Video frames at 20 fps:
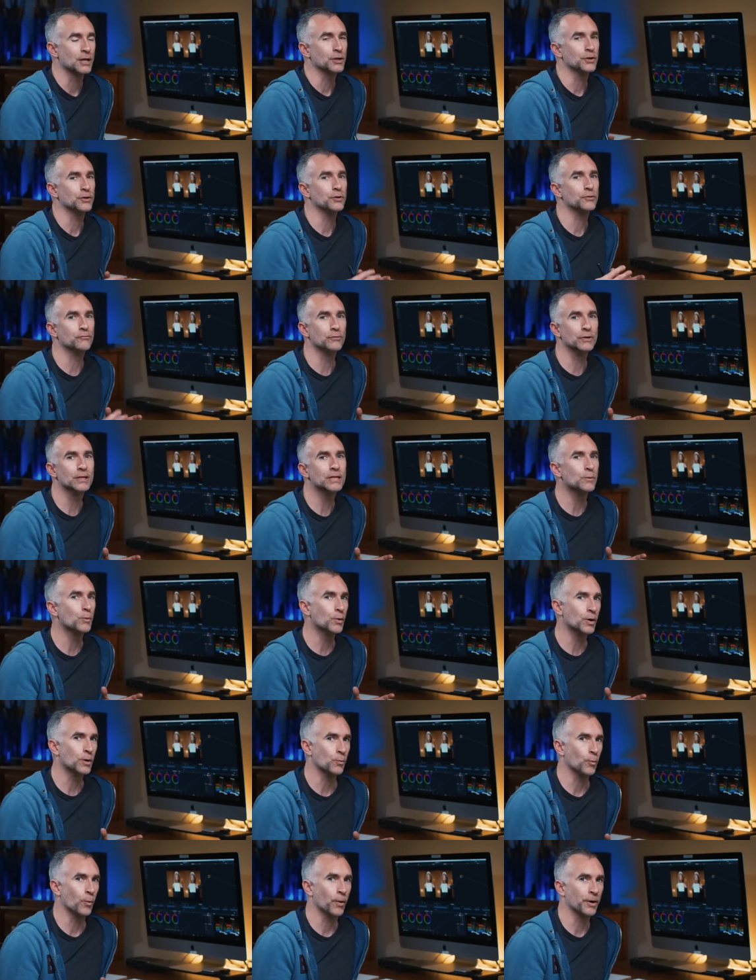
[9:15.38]
You really
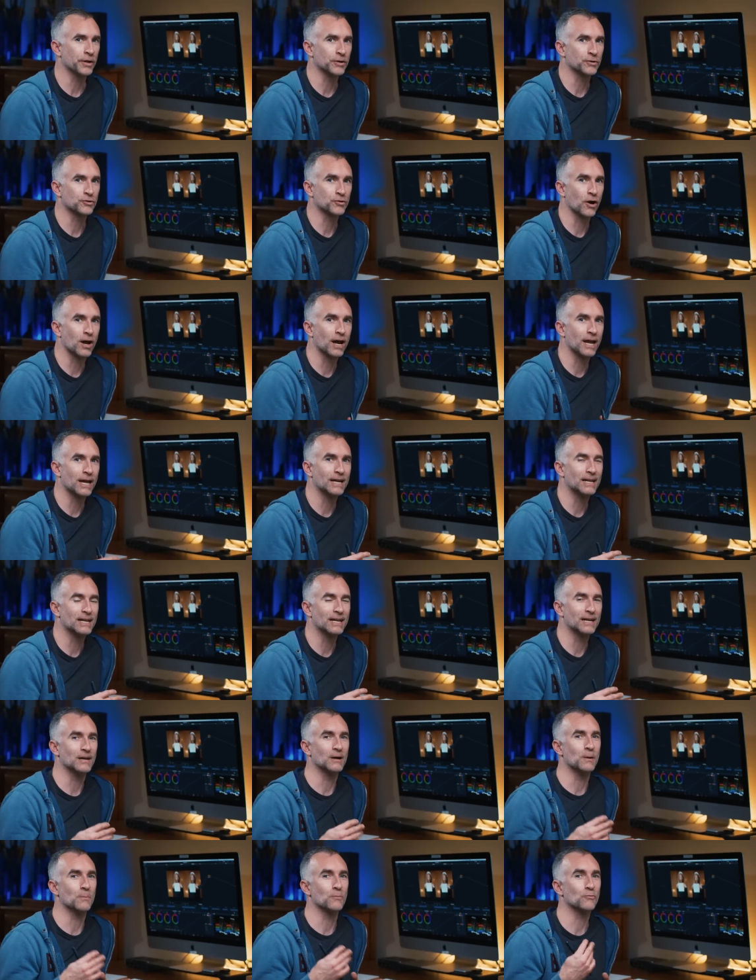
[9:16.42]
wouldn't want to try and,
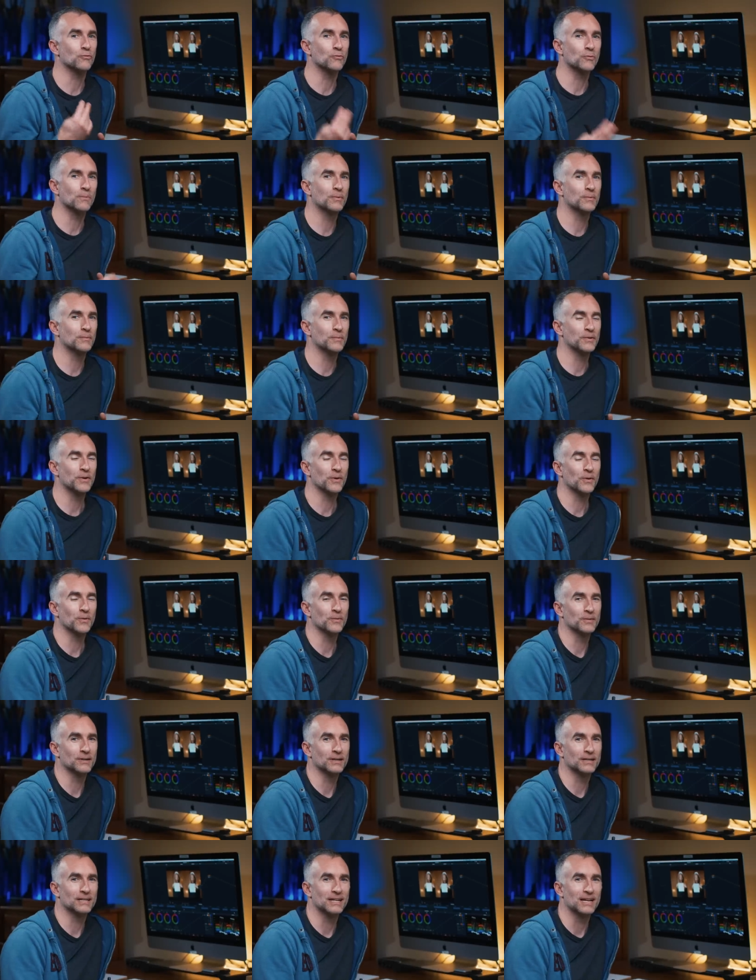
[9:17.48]
um, you know,
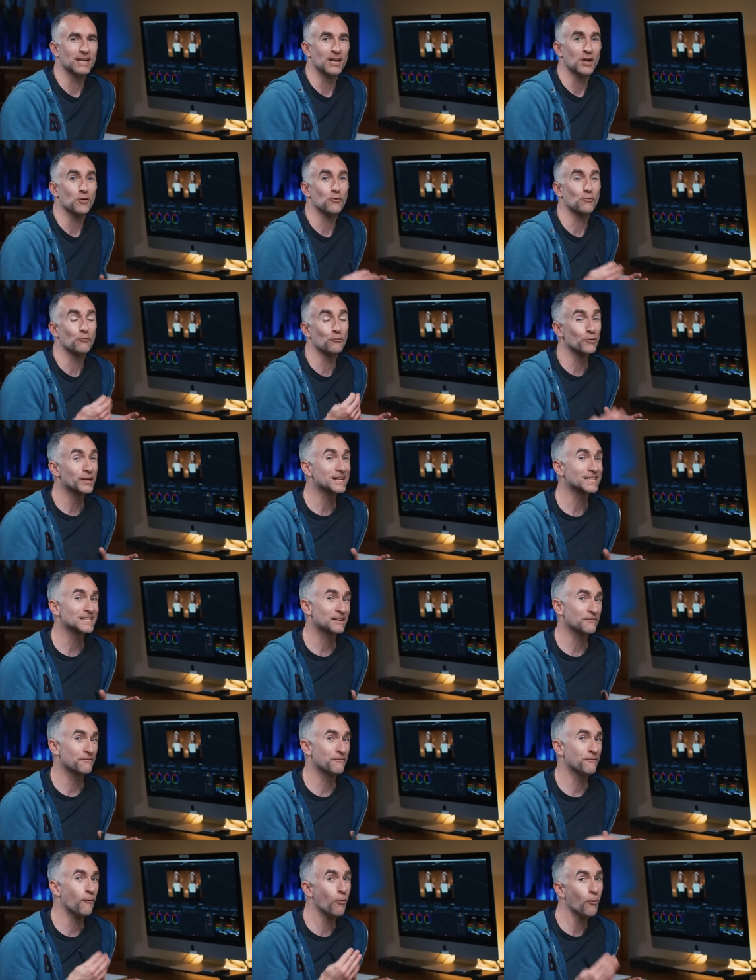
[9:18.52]
risk
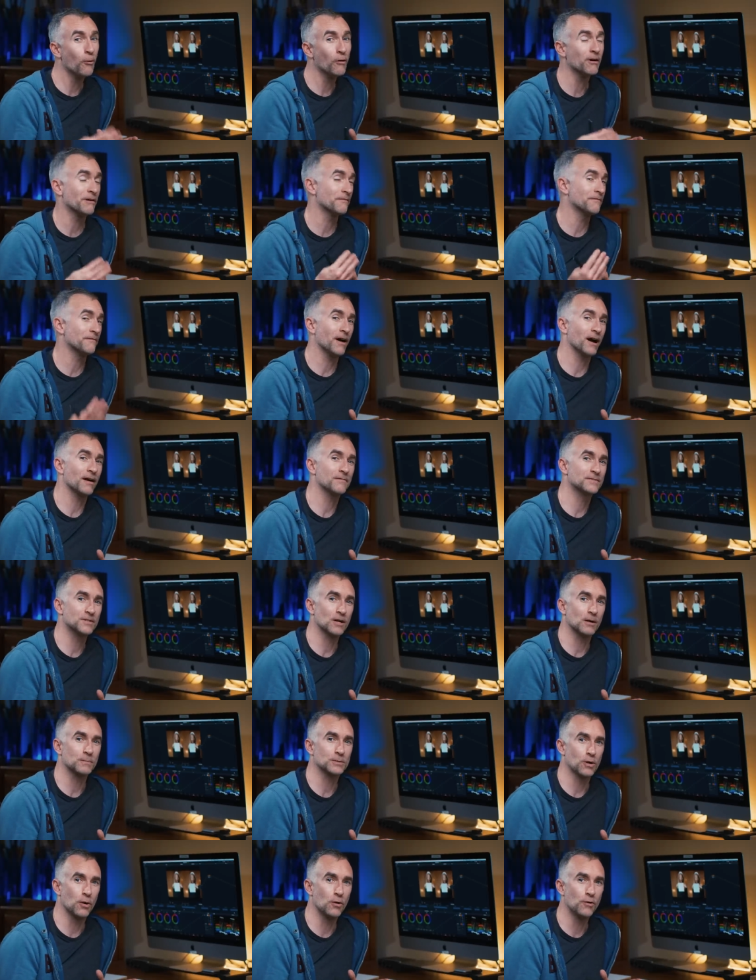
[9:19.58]
four and five
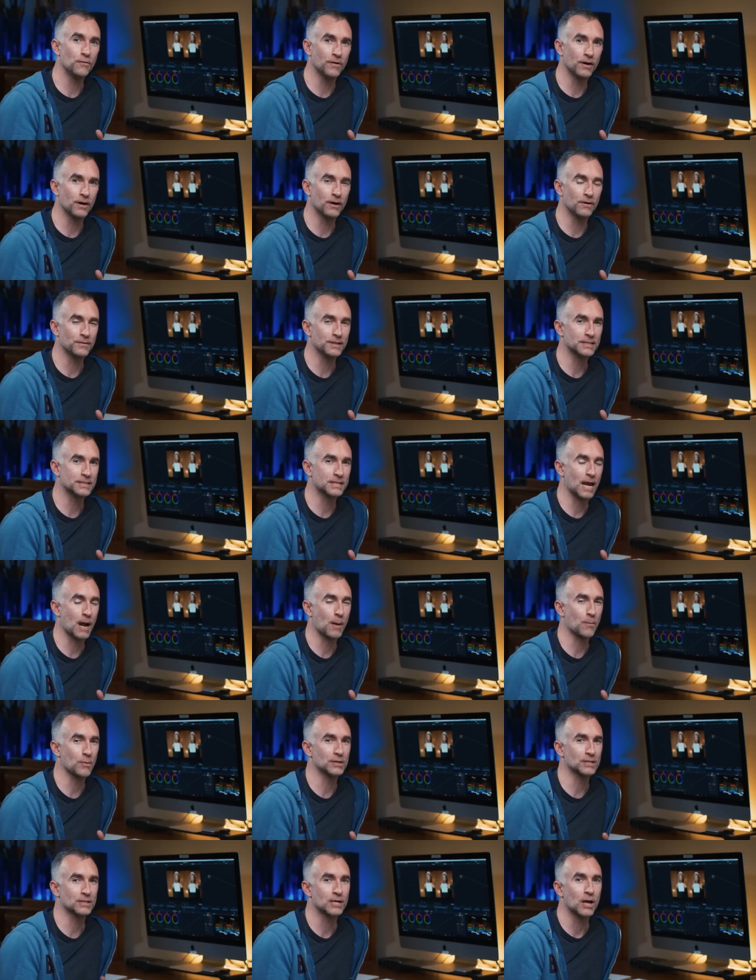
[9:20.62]
stops over on these
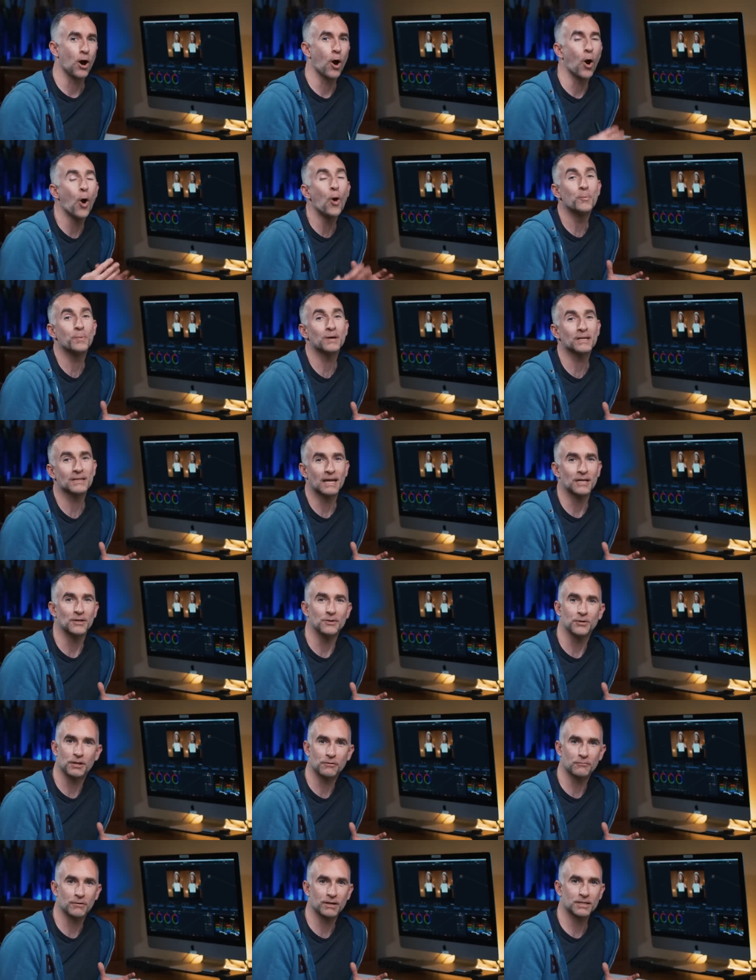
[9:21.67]
cameras, hoping that you
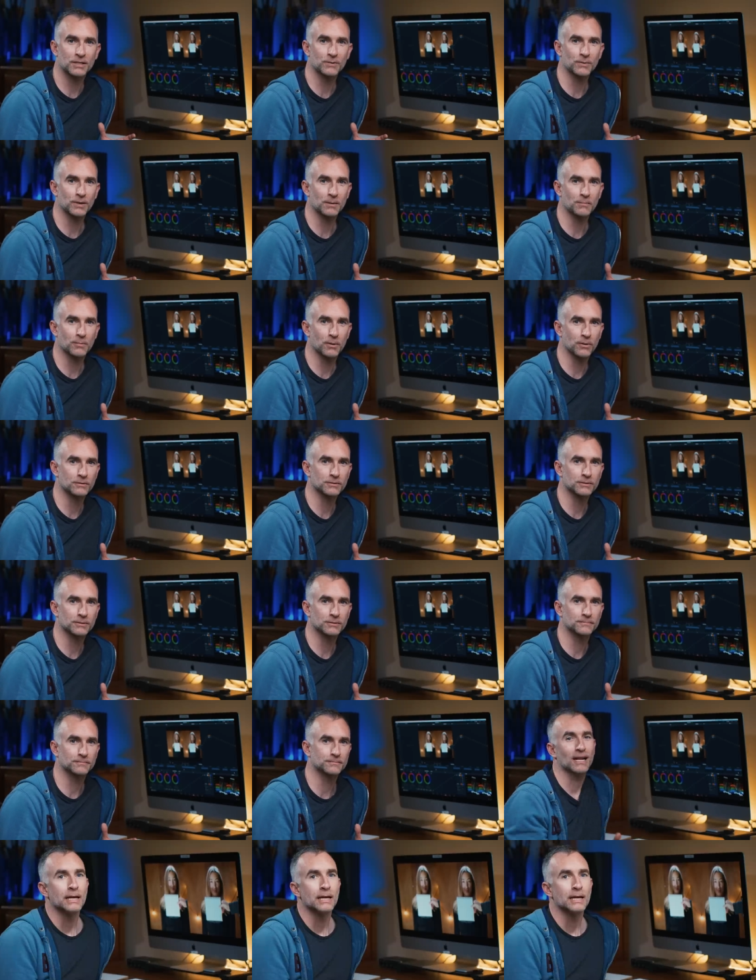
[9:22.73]
can rescue it in post.